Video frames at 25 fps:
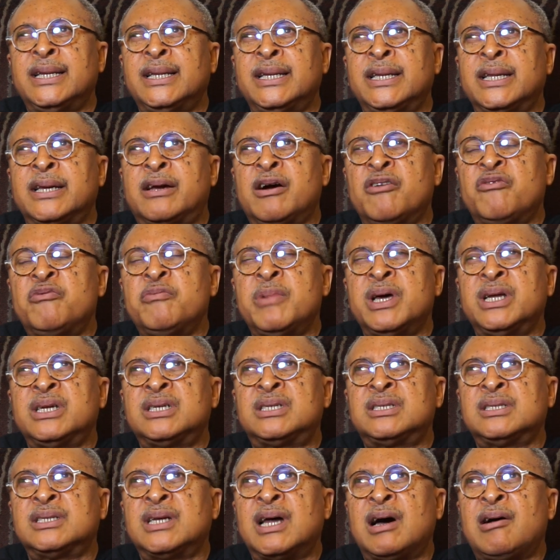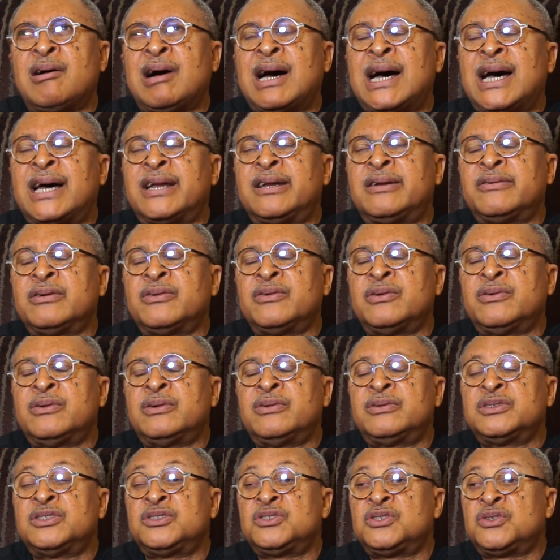the government now had
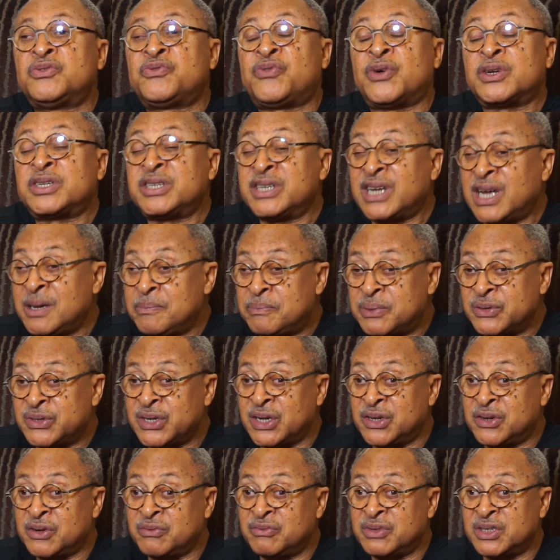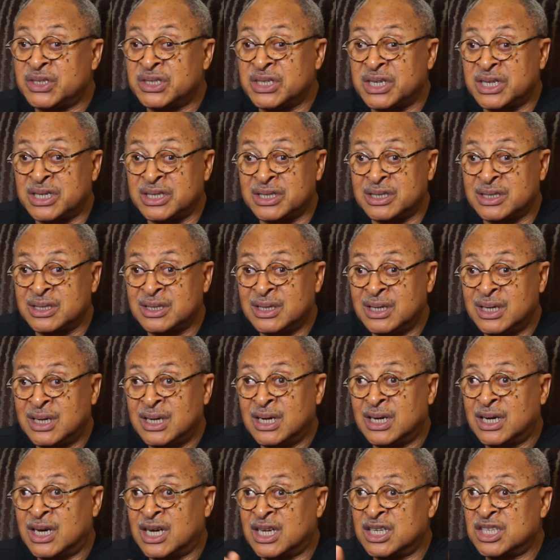49% of the shares,
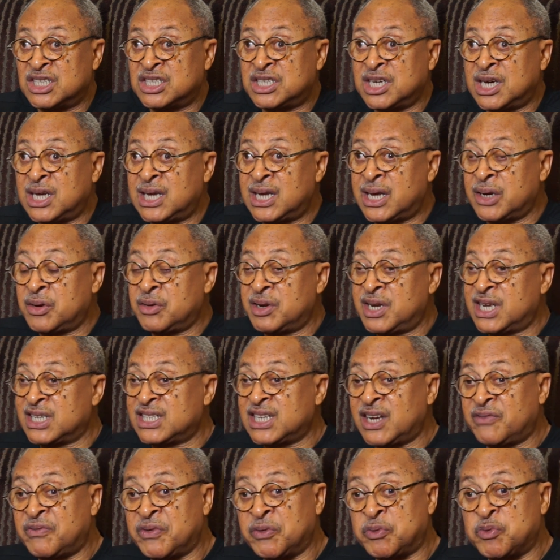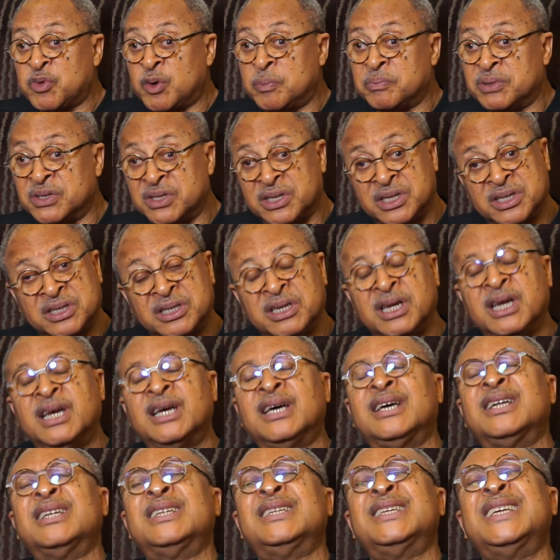and Shell and others had 51%.
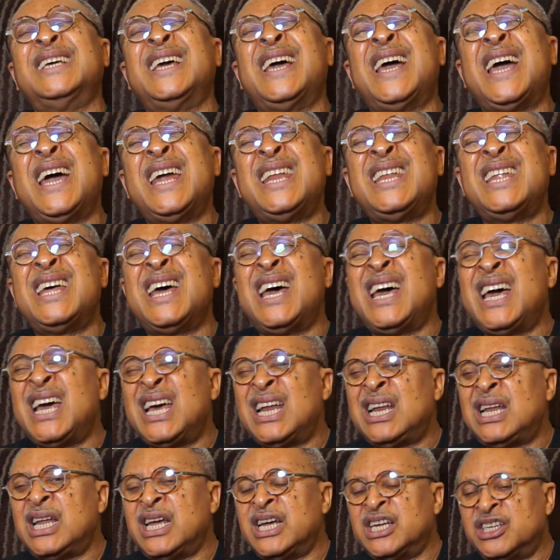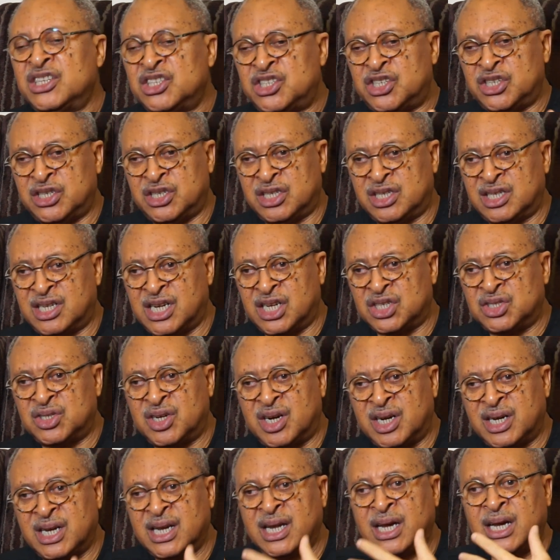The NLNG,
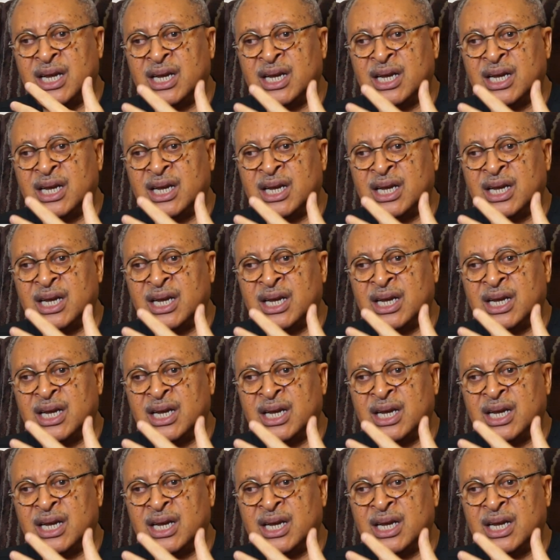Nigerian